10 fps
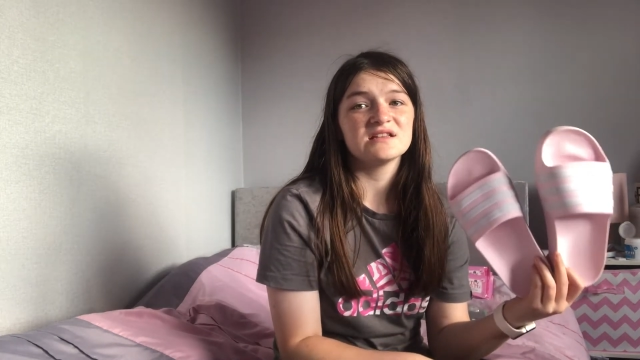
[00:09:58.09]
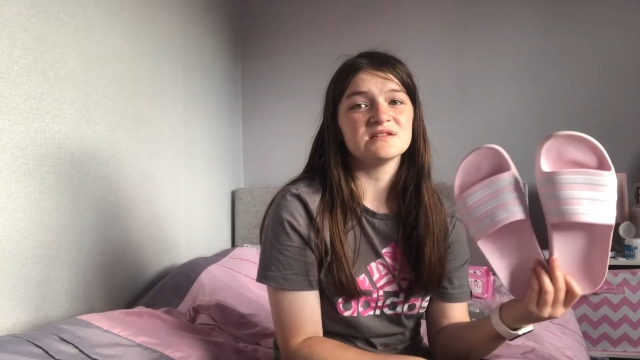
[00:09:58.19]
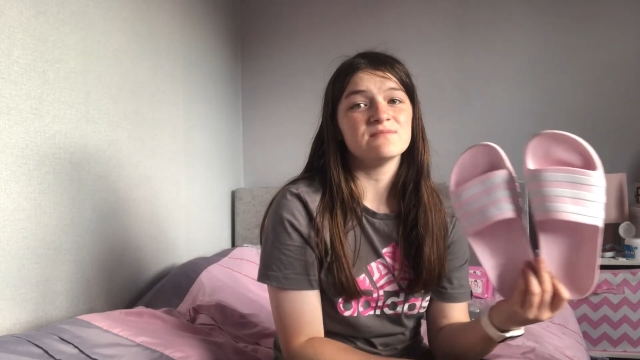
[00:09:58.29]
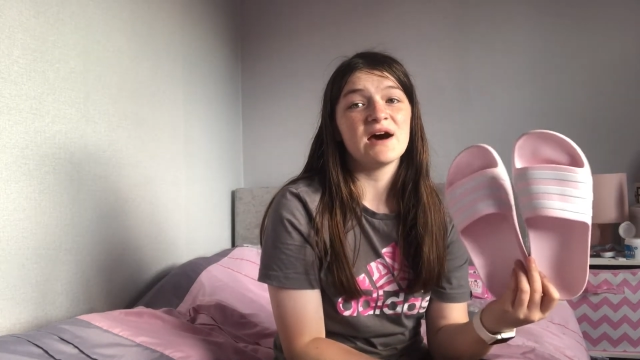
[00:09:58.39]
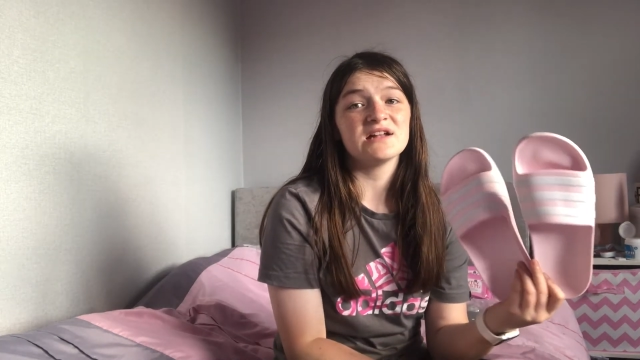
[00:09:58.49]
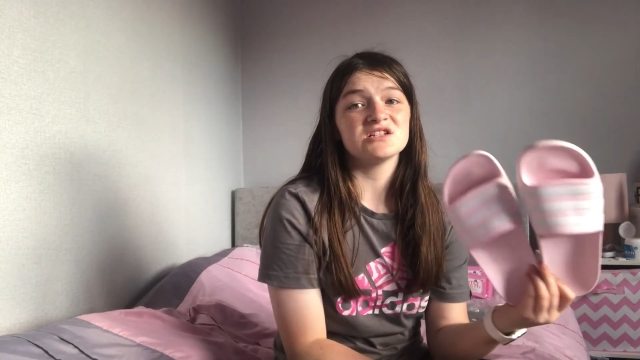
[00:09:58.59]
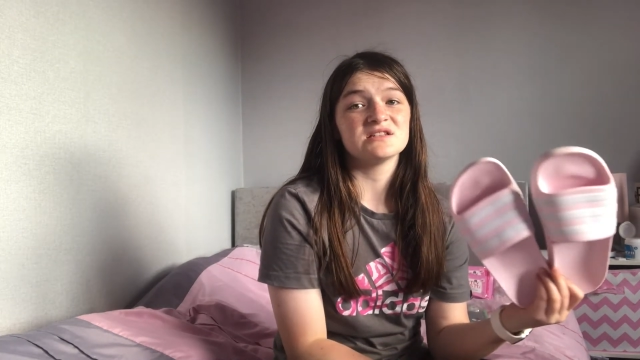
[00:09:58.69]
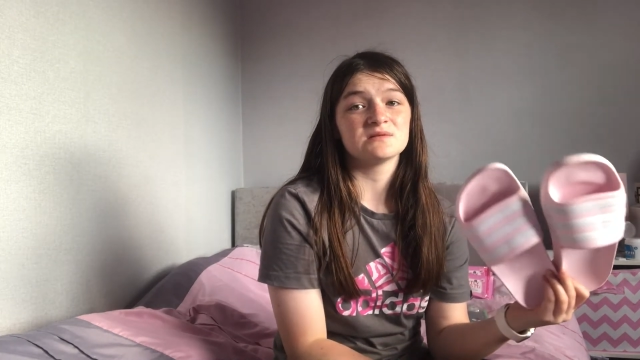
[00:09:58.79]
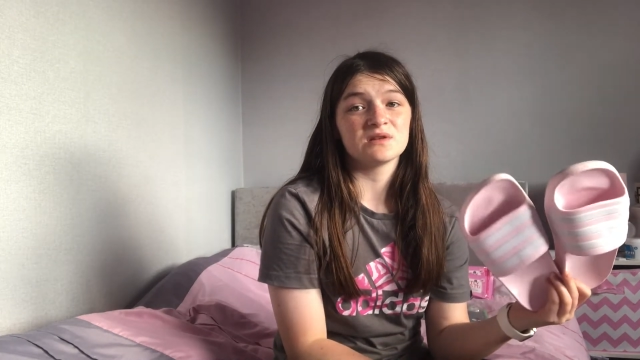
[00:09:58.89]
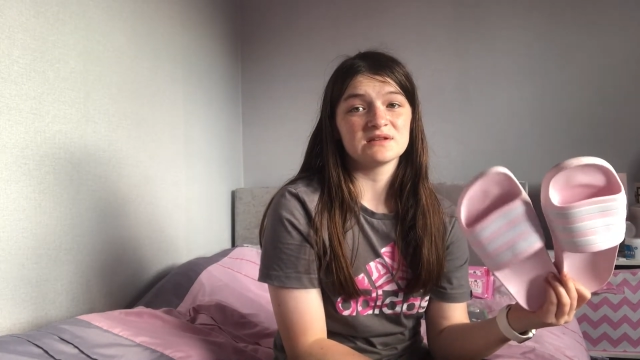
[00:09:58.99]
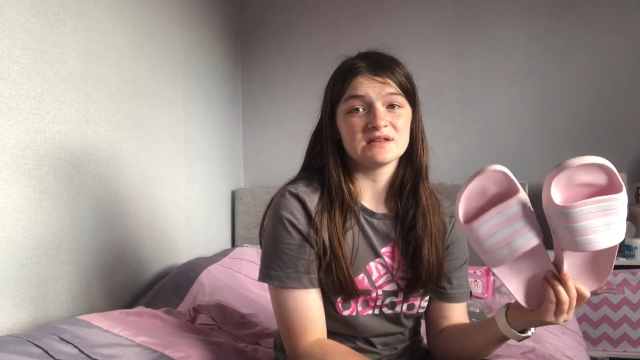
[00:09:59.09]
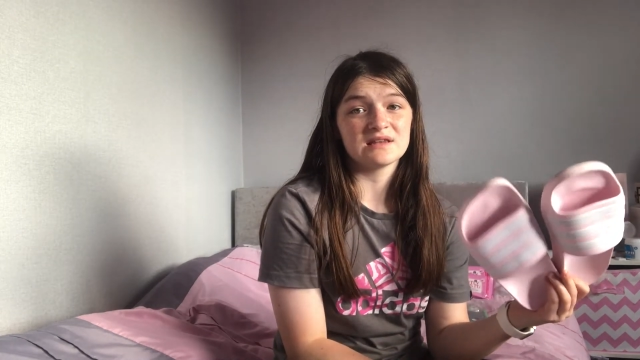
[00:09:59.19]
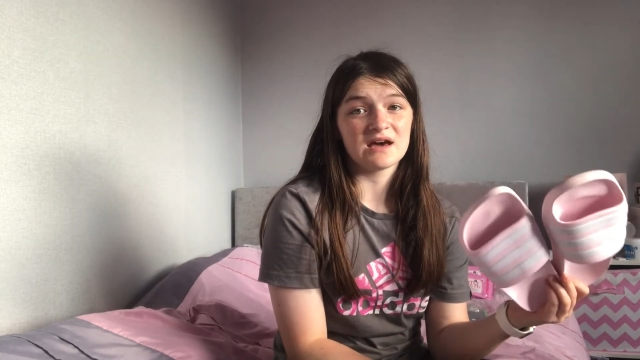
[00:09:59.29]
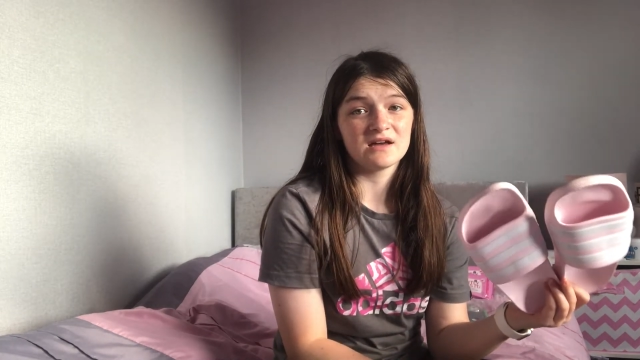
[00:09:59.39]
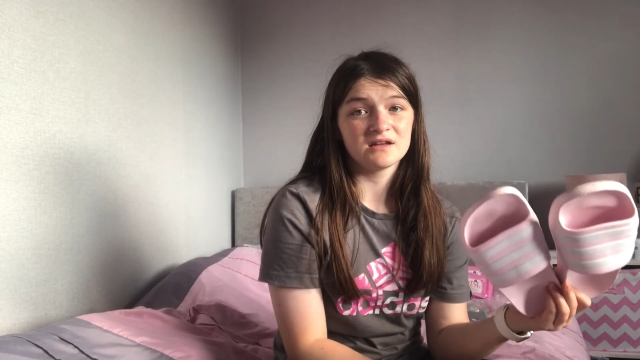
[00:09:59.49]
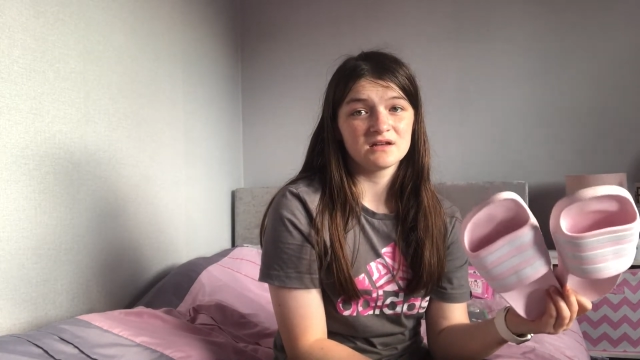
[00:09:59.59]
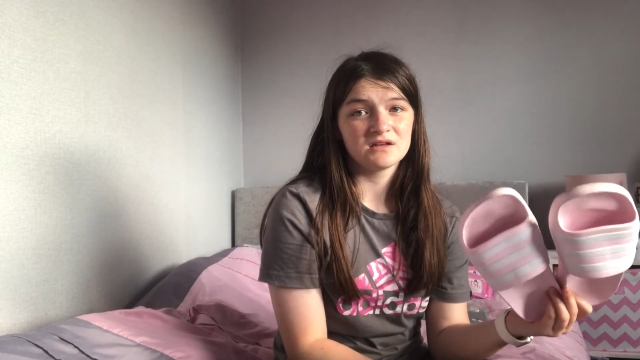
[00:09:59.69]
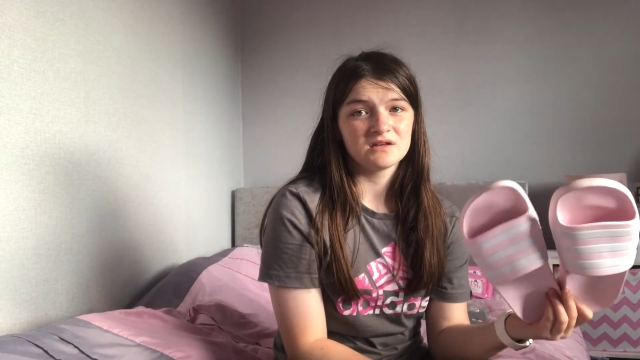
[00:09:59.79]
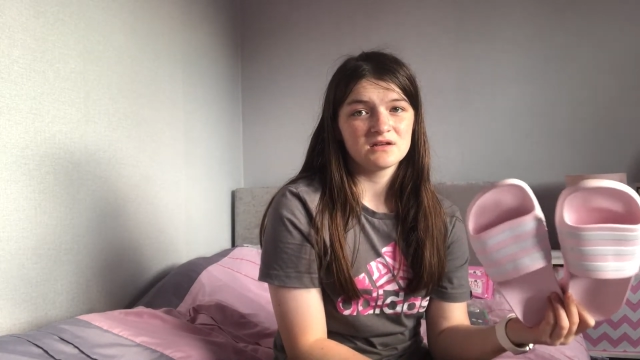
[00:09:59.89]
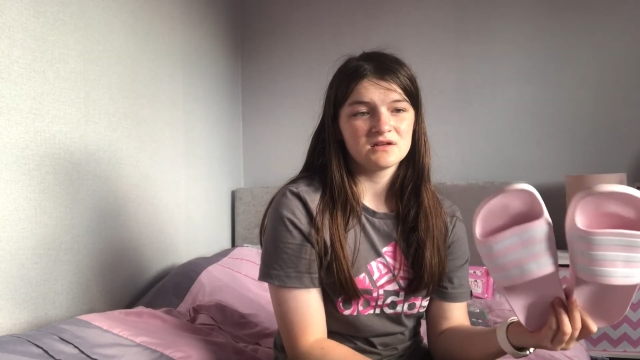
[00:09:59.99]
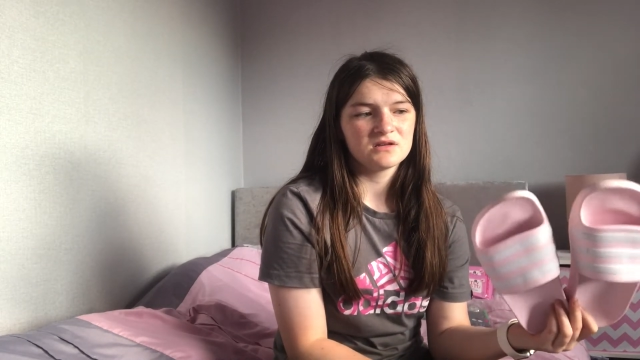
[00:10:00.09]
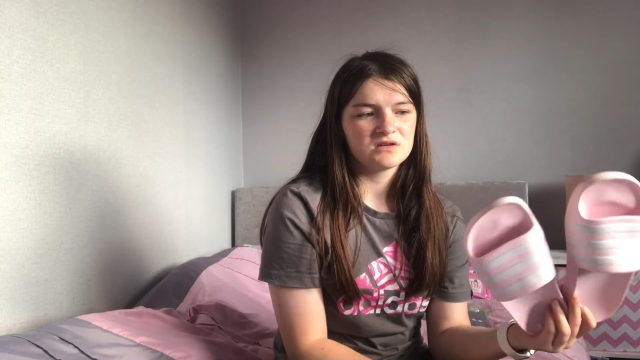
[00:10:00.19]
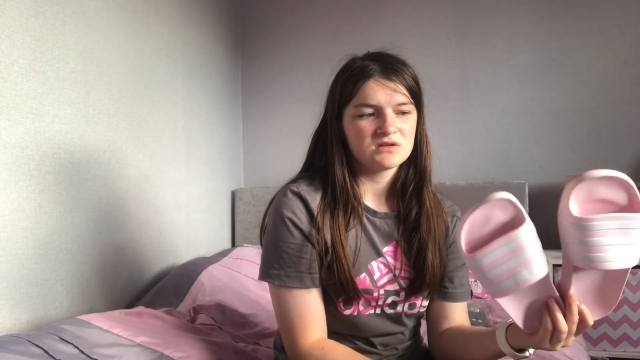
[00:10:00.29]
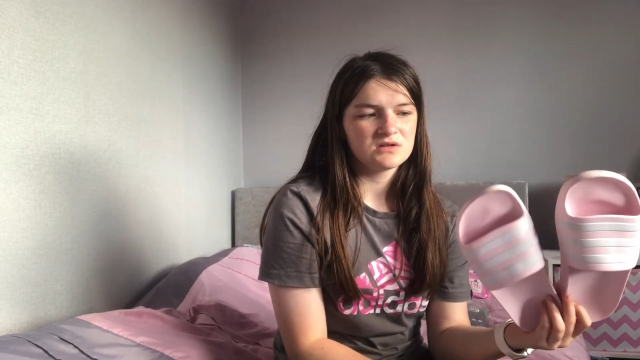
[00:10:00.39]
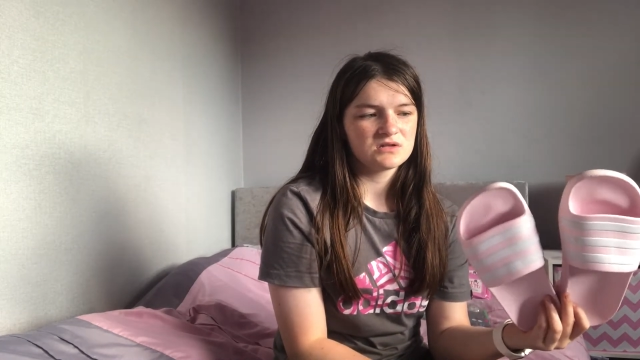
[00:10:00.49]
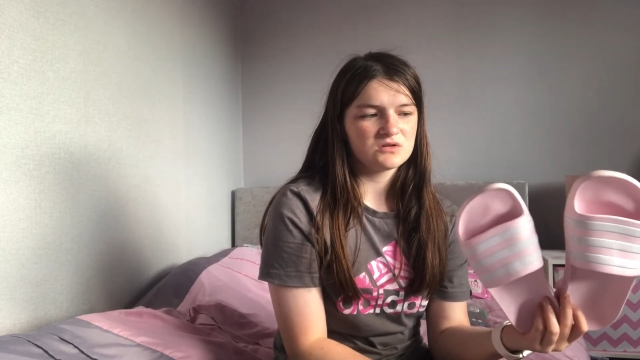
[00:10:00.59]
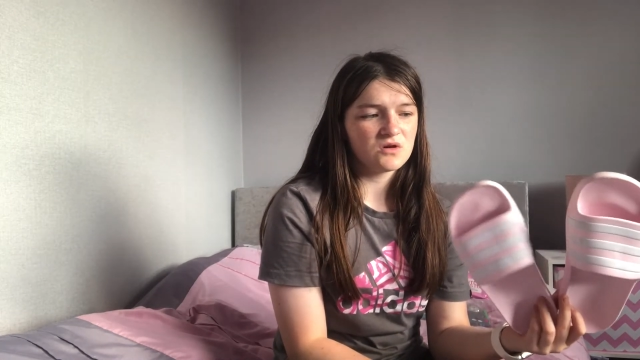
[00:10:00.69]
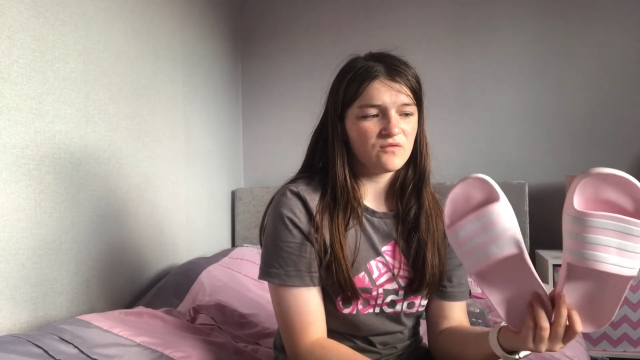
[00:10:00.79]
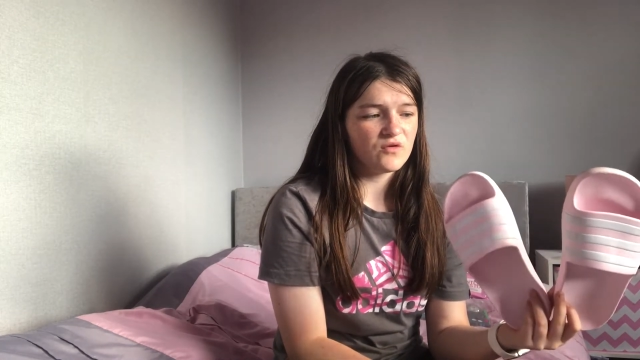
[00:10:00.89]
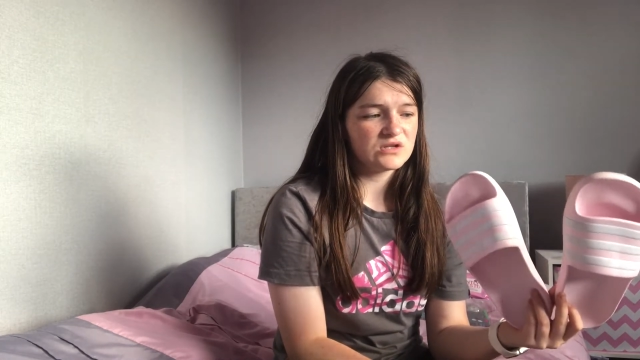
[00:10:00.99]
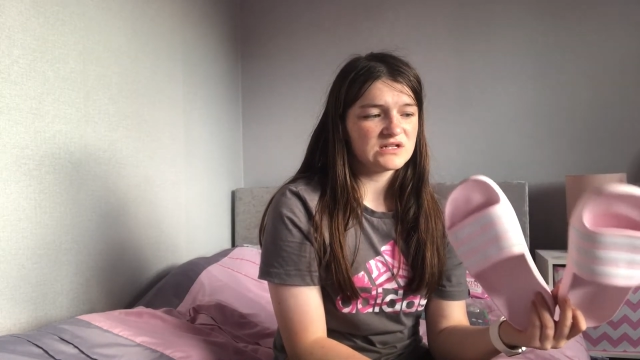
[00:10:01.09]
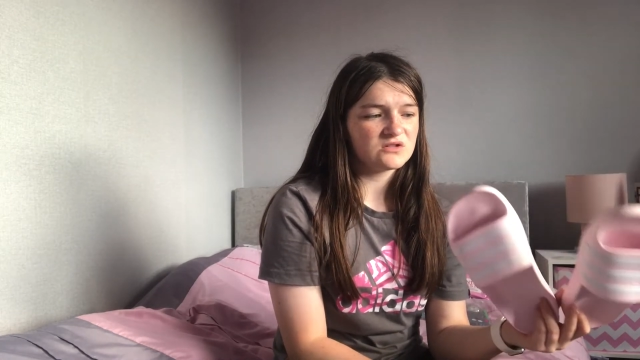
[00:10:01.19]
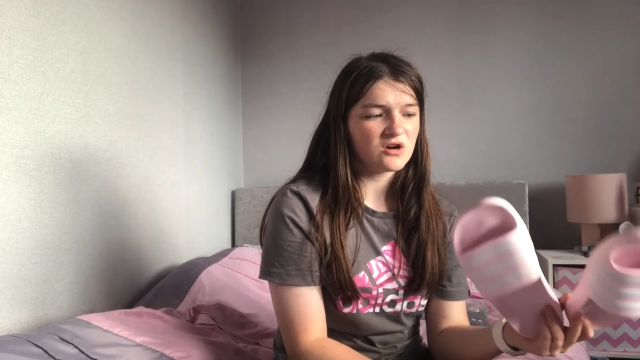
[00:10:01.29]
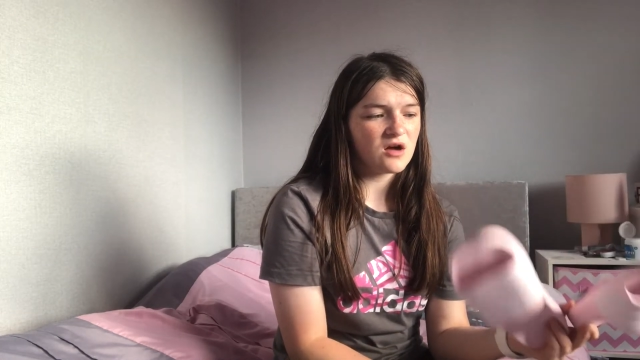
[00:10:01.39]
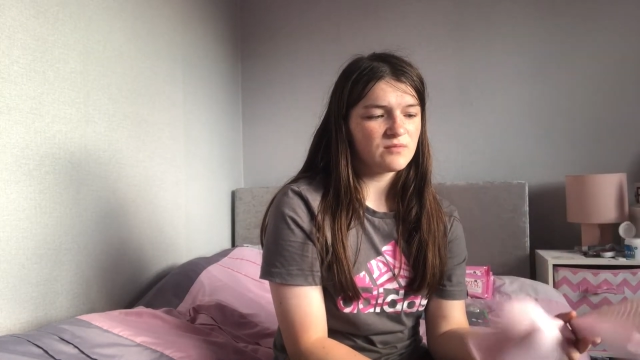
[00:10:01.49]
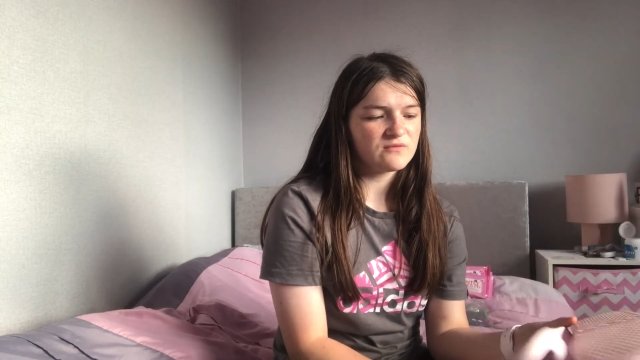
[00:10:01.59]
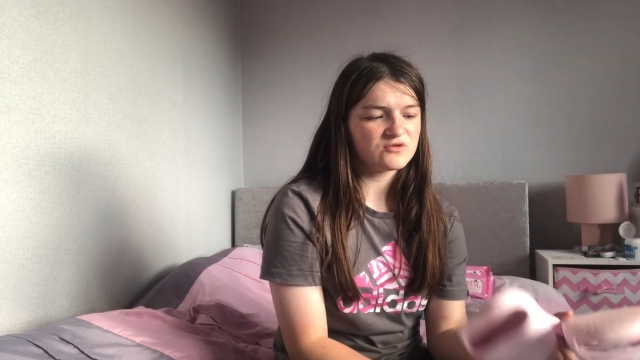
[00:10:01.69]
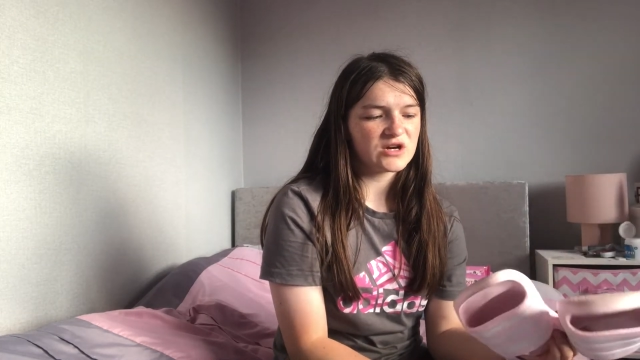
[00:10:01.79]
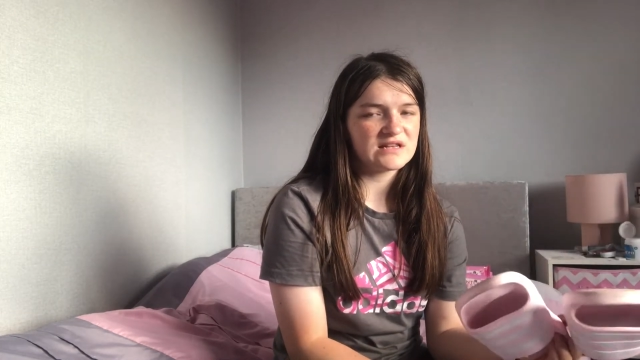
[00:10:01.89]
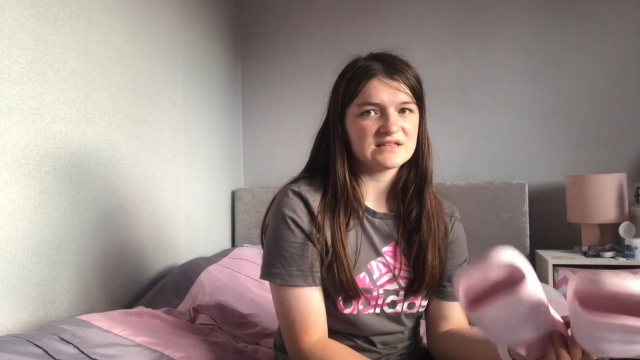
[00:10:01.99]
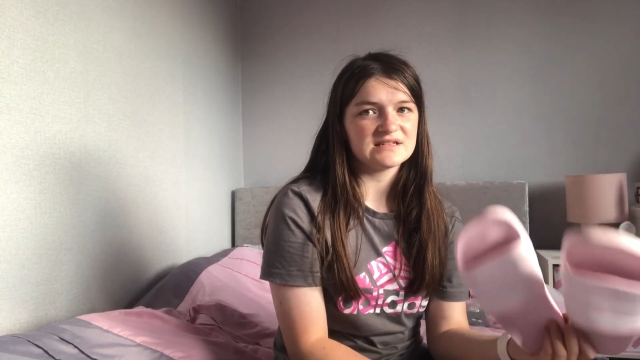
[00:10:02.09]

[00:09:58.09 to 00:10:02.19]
to matches and things like that. So I've worn these to a couple of training